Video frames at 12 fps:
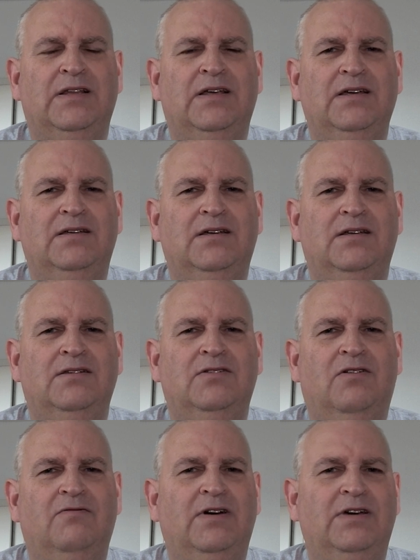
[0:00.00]
like
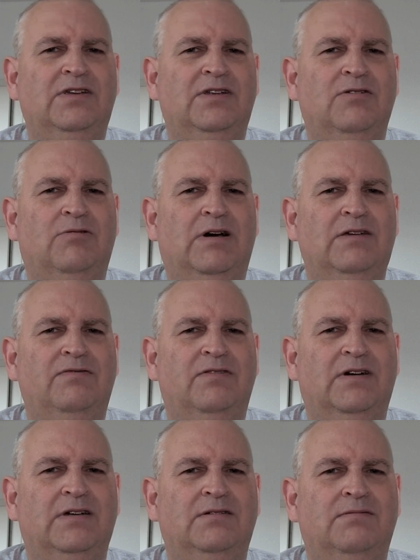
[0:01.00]
not finding the
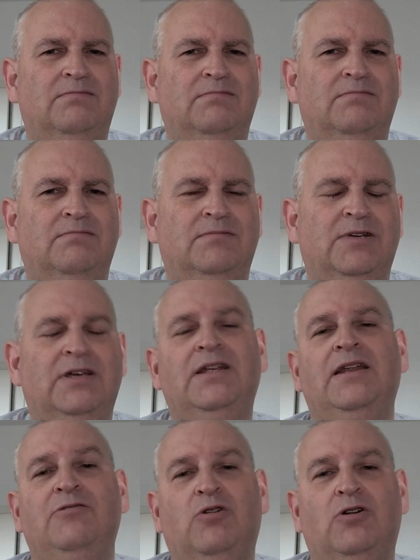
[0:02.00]
Wi-Fi and
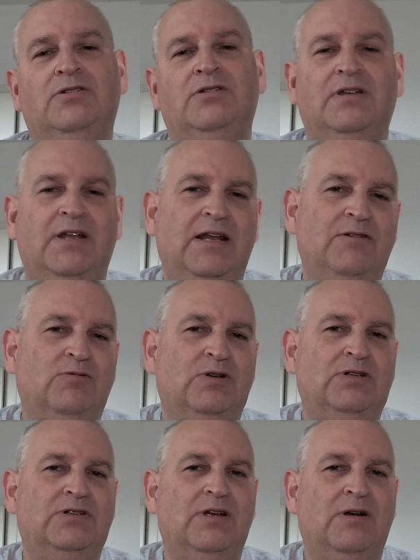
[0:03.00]
then it would, and then it
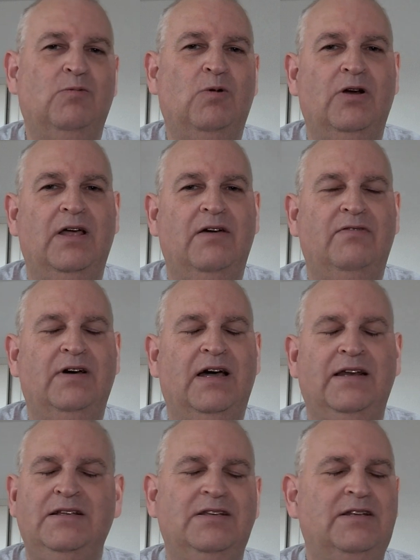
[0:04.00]
wouldn't, and whatever.
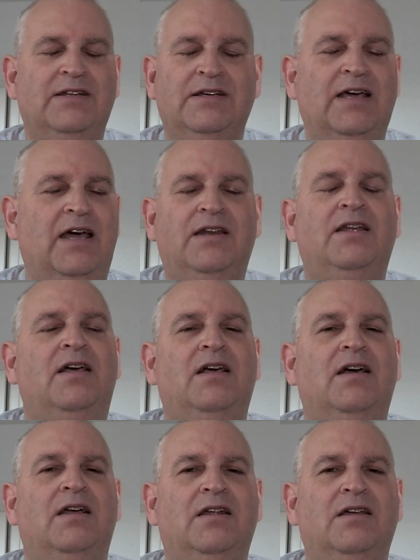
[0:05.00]
And it did it again,
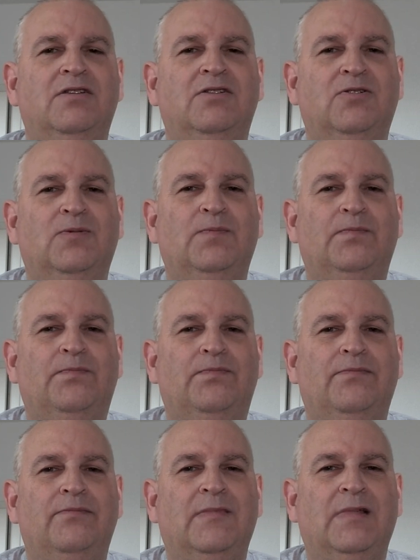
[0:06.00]
and I thought,
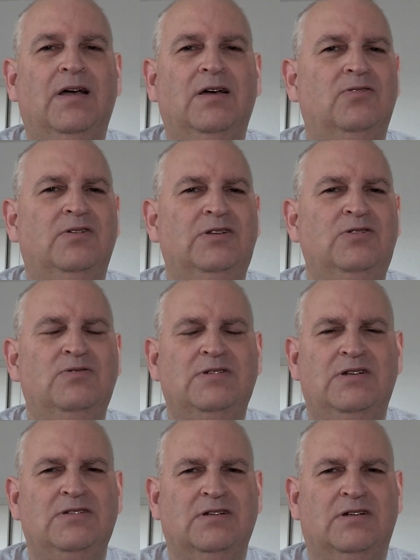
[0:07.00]
I only use
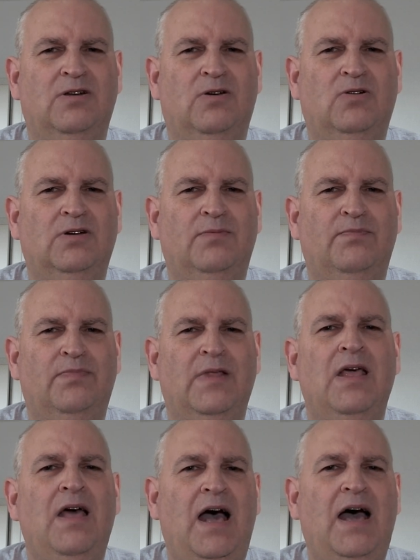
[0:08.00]
it as a clock,
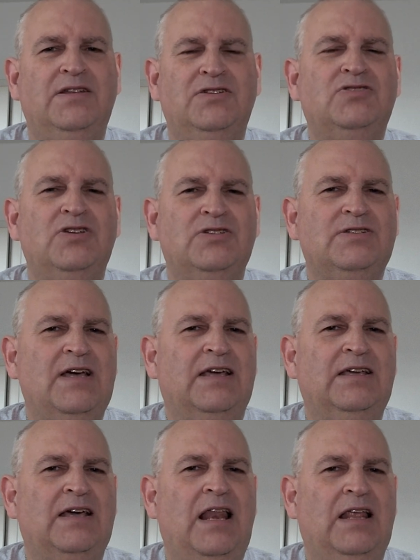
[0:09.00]
and it's just
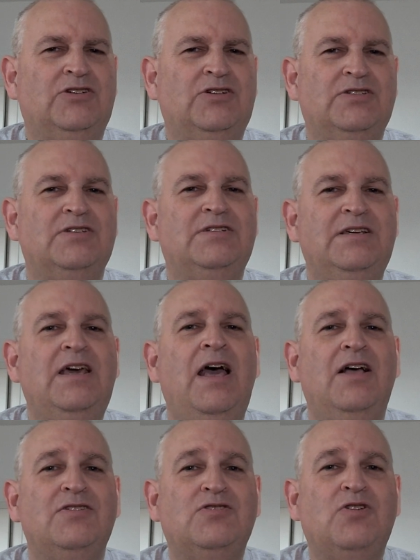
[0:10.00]
sucking electricity.
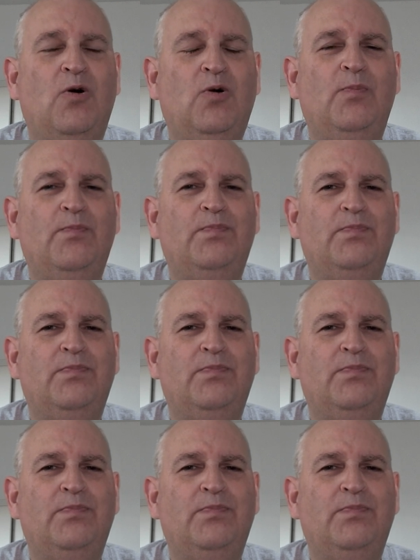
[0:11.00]
So